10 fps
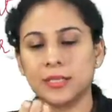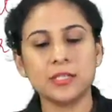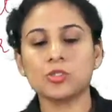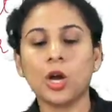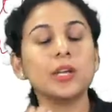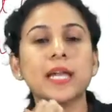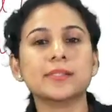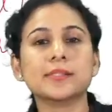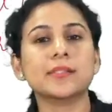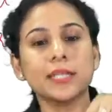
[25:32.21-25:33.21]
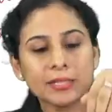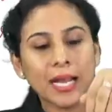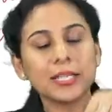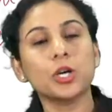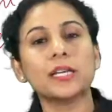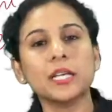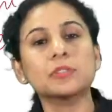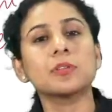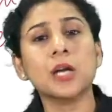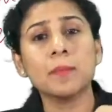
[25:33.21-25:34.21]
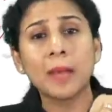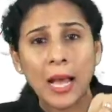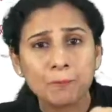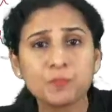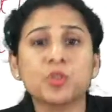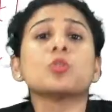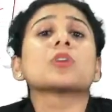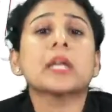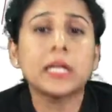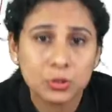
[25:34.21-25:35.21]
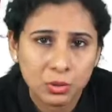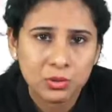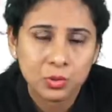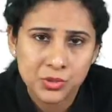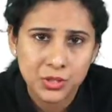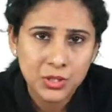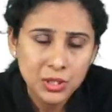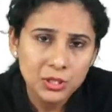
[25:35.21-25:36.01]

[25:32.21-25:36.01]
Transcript: it is not necessary that your teeth will come absolutely into occlusion.